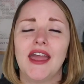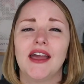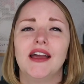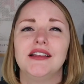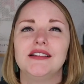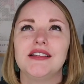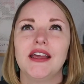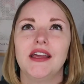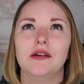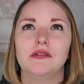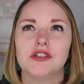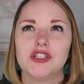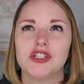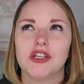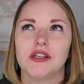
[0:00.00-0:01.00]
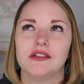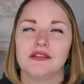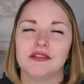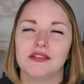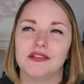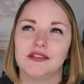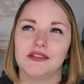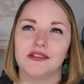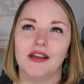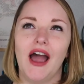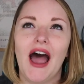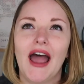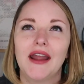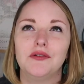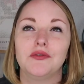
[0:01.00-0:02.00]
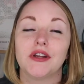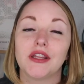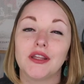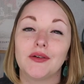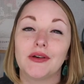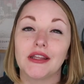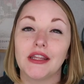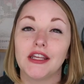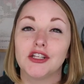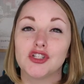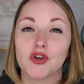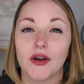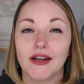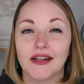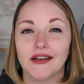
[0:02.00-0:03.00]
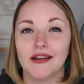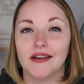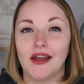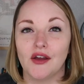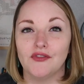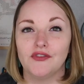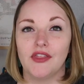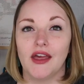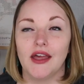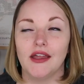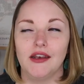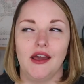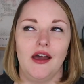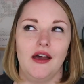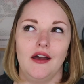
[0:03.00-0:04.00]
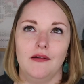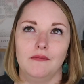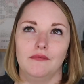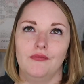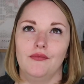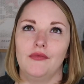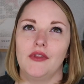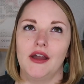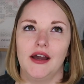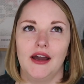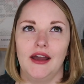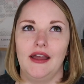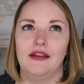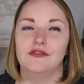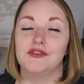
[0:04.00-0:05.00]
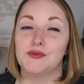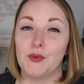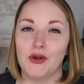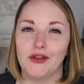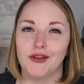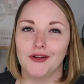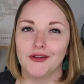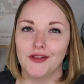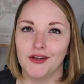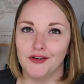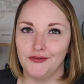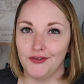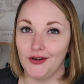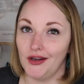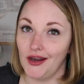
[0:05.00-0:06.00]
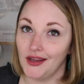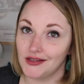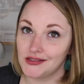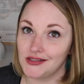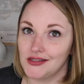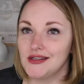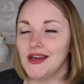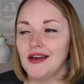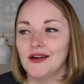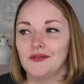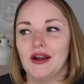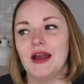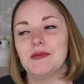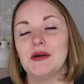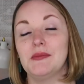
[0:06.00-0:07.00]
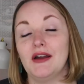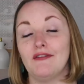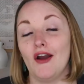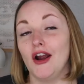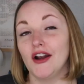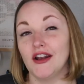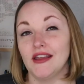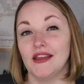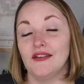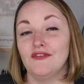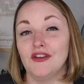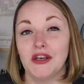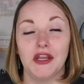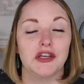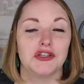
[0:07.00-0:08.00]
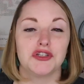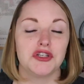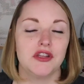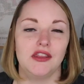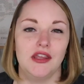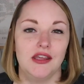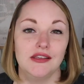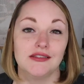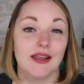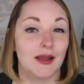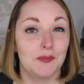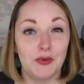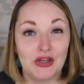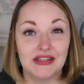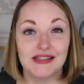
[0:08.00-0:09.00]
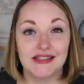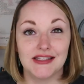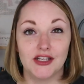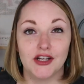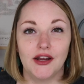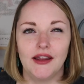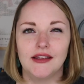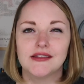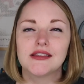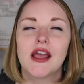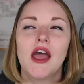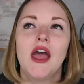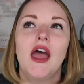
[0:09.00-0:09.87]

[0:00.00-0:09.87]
And it was just, I really, really enjoyed it enough that I've, spoiler alert for next wrap up, I've already finished the second book in the series.